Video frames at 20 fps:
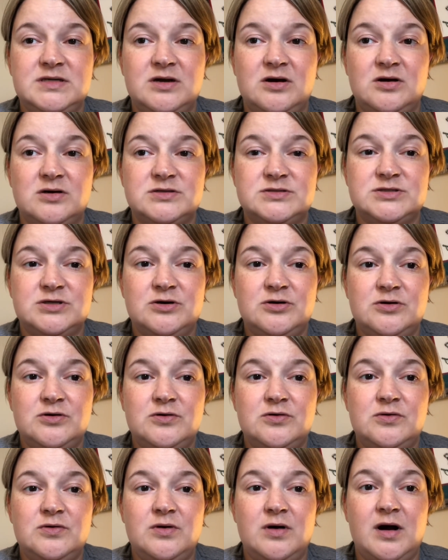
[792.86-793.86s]

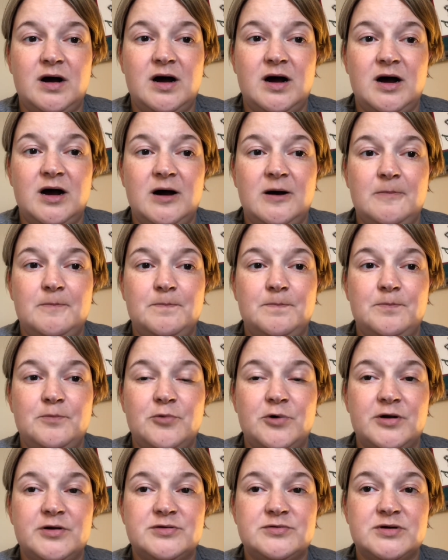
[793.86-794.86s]
Also,
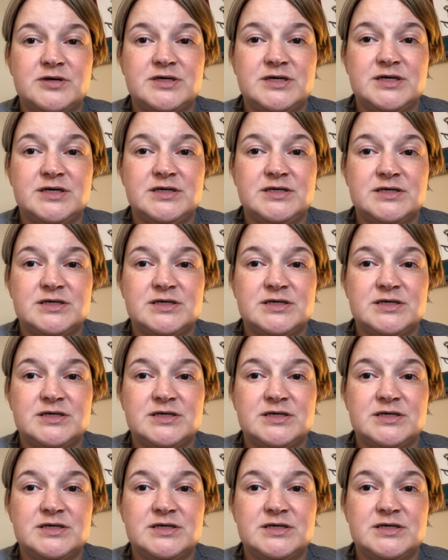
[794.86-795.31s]
when I was watching